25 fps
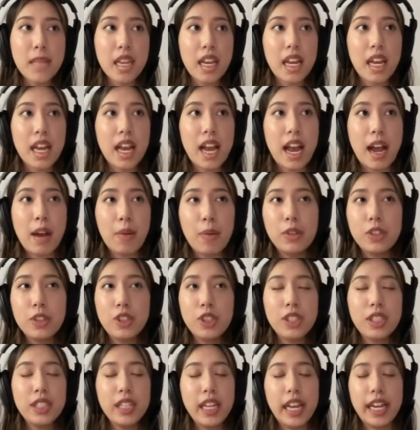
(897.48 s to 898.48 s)
I was
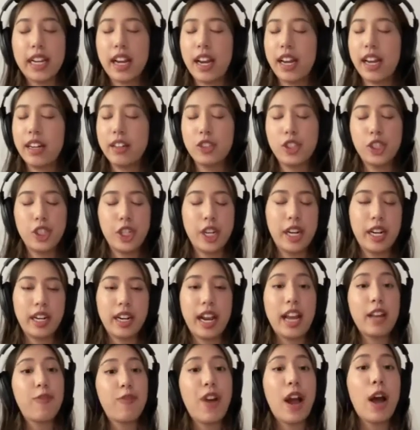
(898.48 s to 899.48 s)
just like kind of sharing. I
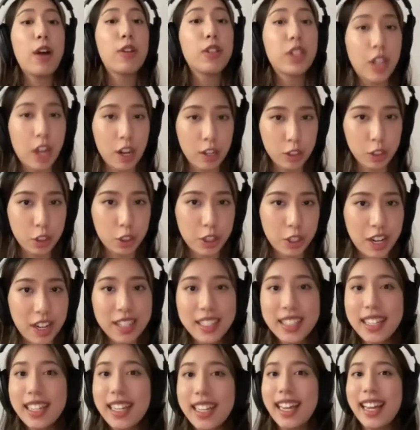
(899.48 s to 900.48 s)
found Contra
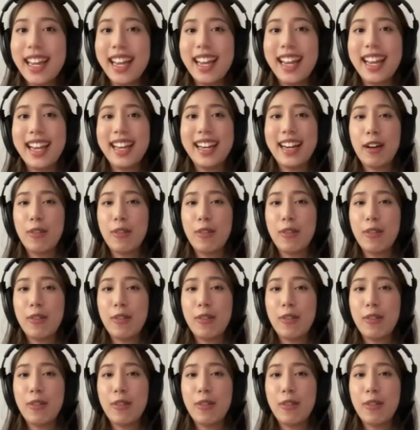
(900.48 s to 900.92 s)
and I was